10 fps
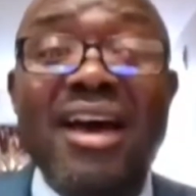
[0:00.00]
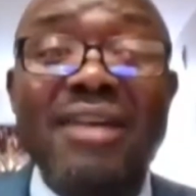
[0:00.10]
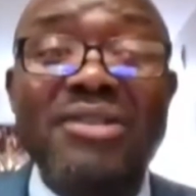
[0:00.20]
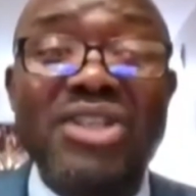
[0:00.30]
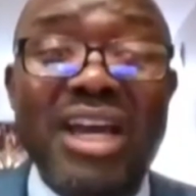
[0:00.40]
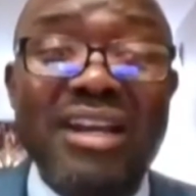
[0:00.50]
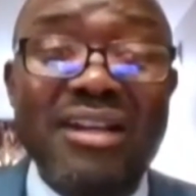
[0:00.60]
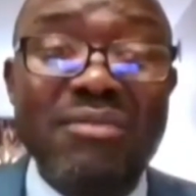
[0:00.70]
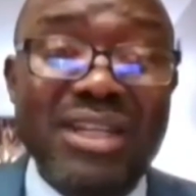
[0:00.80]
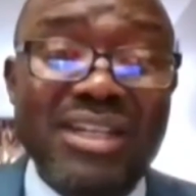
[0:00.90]
she had
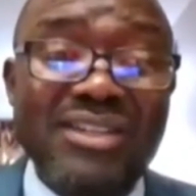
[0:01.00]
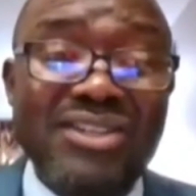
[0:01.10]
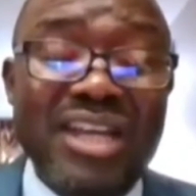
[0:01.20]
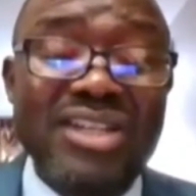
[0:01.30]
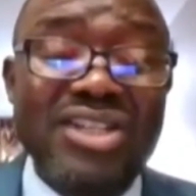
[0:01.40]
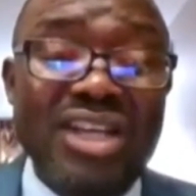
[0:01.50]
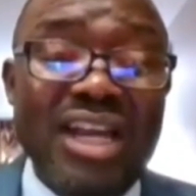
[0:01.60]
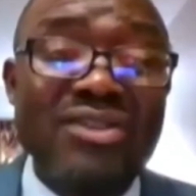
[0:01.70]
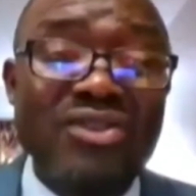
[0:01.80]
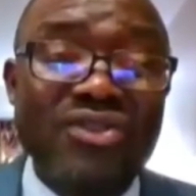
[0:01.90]
an emergency and she
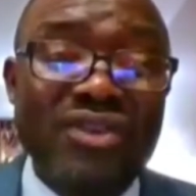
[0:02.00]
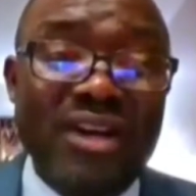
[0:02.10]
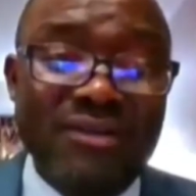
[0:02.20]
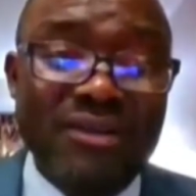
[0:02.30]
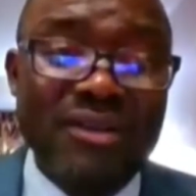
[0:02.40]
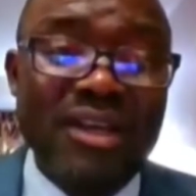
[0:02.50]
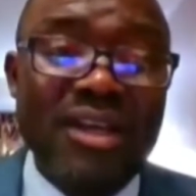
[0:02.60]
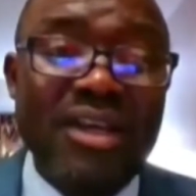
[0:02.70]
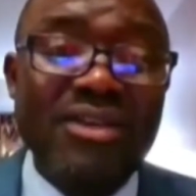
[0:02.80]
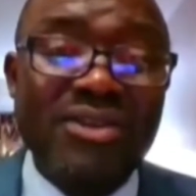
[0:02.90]
had to travel.
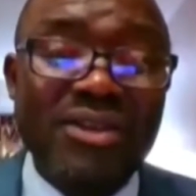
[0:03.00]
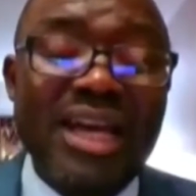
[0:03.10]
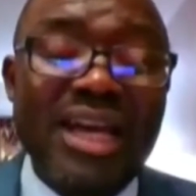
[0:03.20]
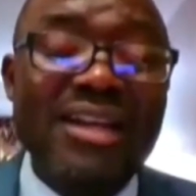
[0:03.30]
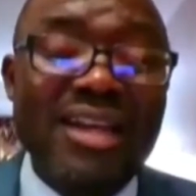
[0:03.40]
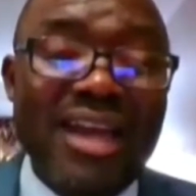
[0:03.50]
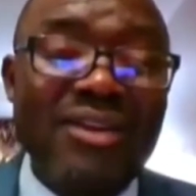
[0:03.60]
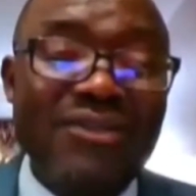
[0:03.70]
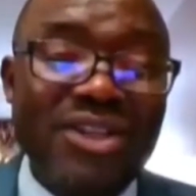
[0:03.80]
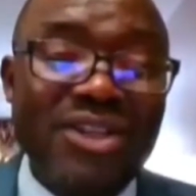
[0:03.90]
So that kind
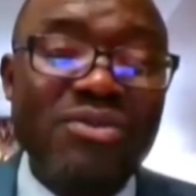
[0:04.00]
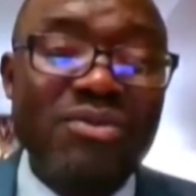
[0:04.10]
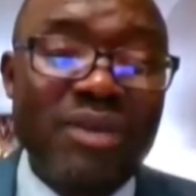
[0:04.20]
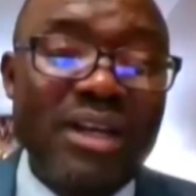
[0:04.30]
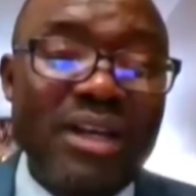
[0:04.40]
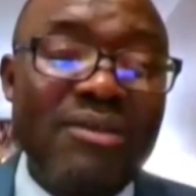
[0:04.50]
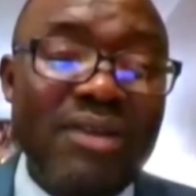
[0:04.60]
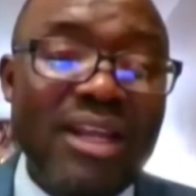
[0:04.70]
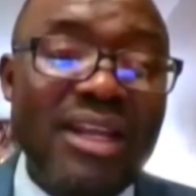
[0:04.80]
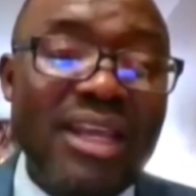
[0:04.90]
of just really
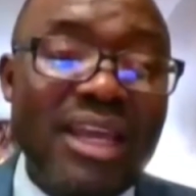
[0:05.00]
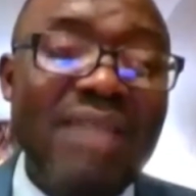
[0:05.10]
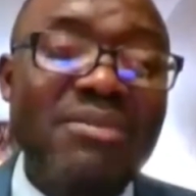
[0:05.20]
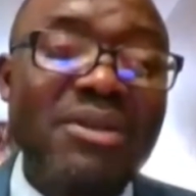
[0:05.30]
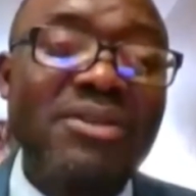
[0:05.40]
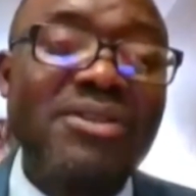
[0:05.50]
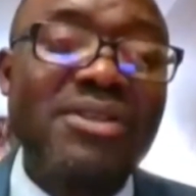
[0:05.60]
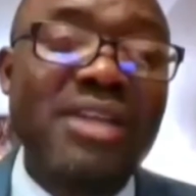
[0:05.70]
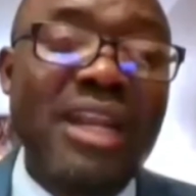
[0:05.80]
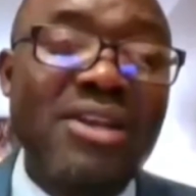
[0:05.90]
kneecapped us
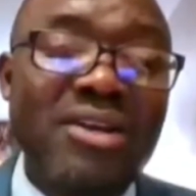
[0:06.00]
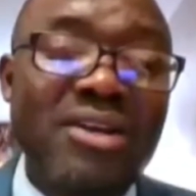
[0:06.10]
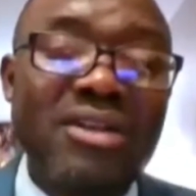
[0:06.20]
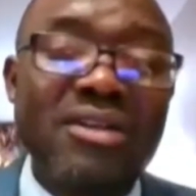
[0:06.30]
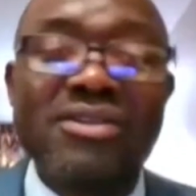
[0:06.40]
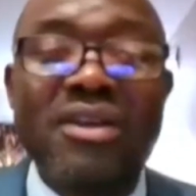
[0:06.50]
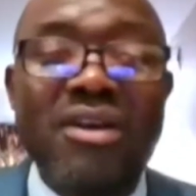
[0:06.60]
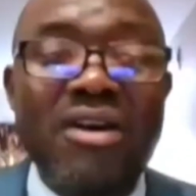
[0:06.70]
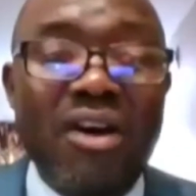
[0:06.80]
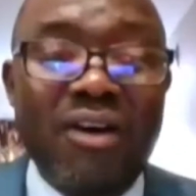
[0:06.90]
and knocked us
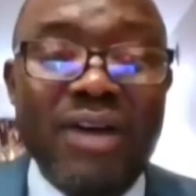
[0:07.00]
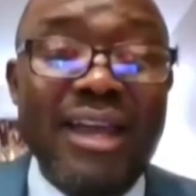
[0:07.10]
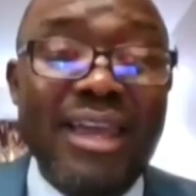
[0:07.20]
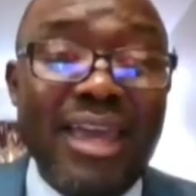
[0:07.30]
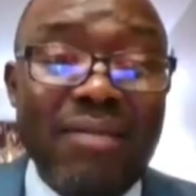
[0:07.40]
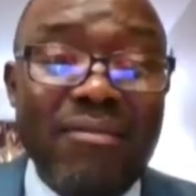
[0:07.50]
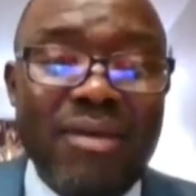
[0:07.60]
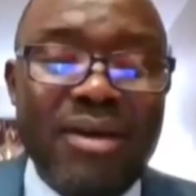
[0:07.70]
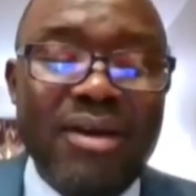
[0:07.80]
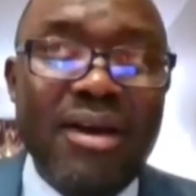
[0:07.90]
off our game.
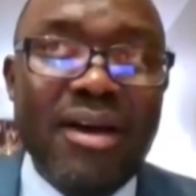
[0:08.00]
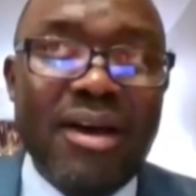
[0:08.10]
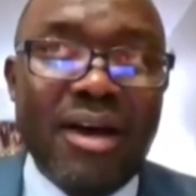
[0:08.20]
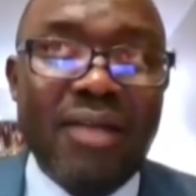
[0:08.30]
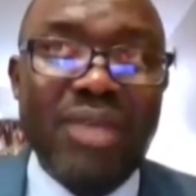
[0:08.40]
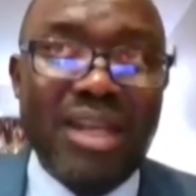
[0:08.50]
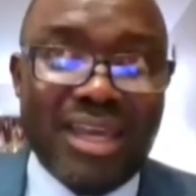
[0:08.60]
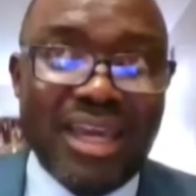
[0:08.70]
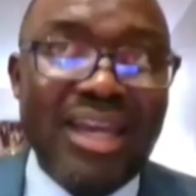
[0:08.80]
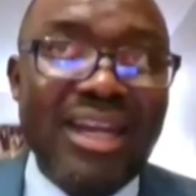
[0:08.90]
But
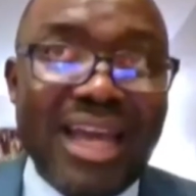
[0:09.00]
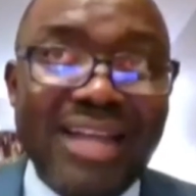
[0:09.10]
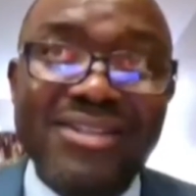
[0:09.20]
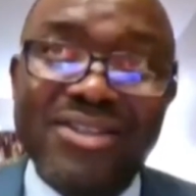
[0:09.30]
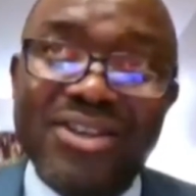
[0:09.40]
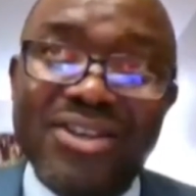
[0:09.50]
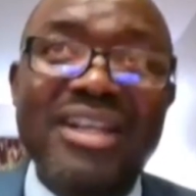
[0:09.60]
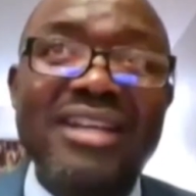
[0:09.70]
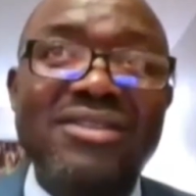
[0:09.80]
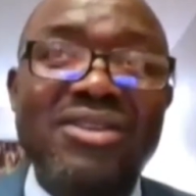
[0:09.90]
again, that's not an
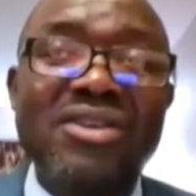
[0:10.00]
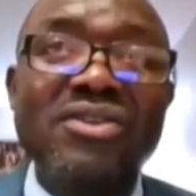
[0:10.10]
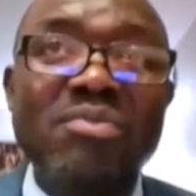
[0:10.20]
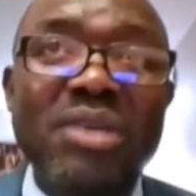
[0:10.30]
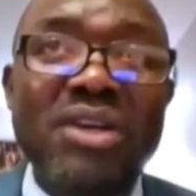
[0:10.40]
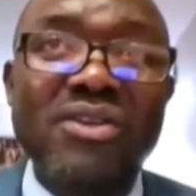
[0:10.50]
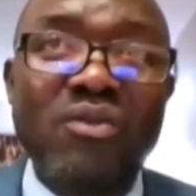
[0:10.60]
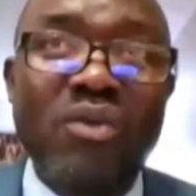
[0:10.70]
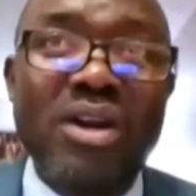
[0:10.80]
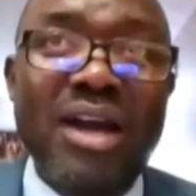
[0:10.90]
excuse, because
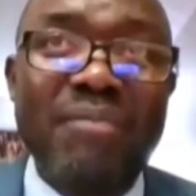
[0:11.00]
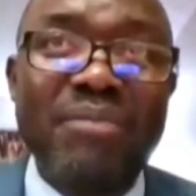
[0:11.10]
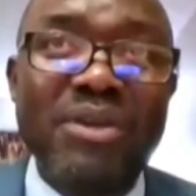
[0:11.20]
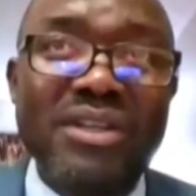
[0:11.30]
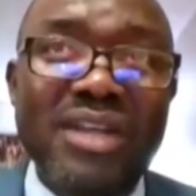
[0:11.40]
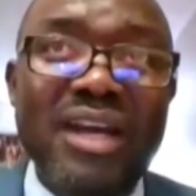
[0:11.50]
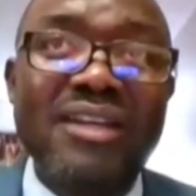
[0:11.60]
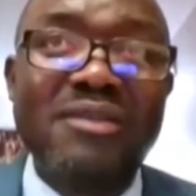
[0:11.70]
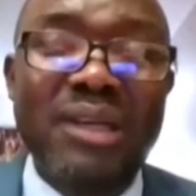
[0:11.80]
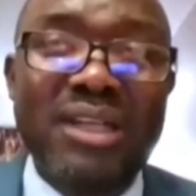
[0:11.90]
what happened is our
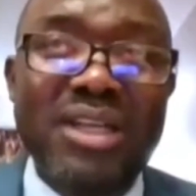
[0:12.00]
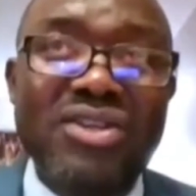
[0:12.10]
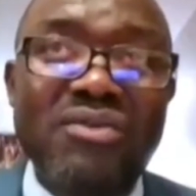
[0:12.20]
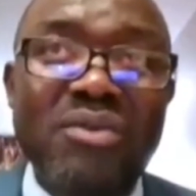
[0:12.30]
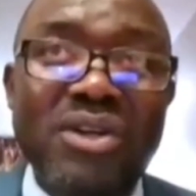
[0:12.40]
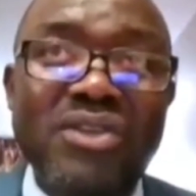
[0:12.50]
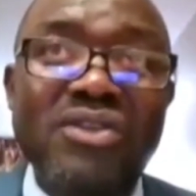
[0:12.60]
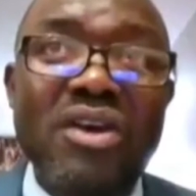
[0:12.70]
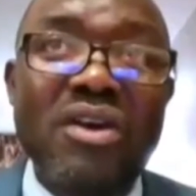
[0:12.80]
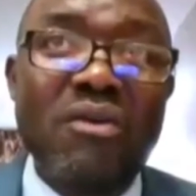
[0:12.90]
expectation was,
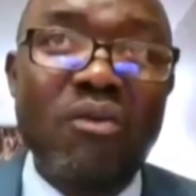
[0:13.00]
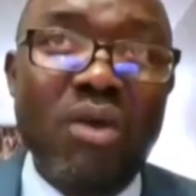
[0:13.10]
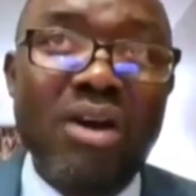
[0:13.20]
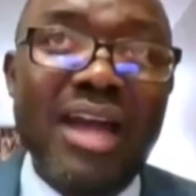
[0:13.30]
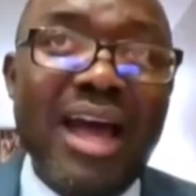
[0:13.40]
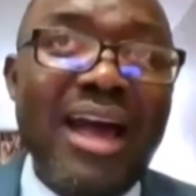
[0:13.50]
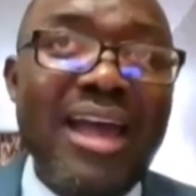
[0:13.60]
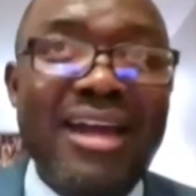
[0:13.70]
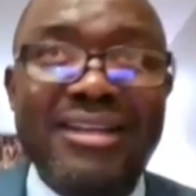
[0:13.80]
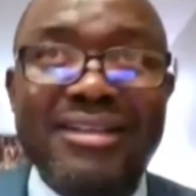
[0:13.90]
what I
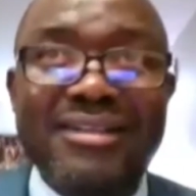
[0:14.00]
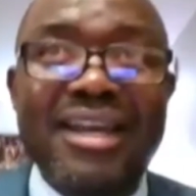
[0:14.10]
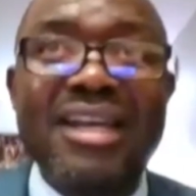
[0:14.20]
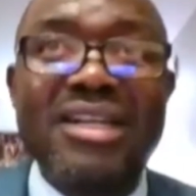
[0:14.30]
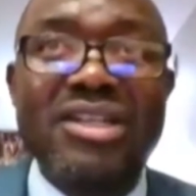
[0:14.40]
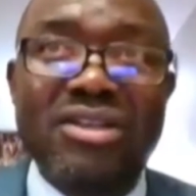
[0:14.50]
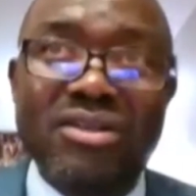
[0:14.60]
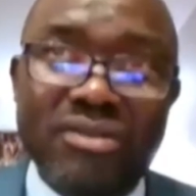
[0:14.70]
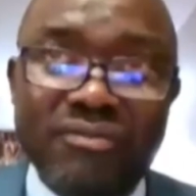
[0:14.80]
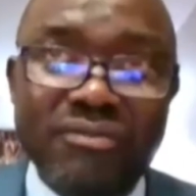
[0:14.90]
had decided to
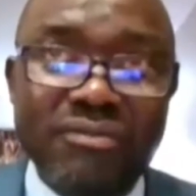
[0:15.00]
do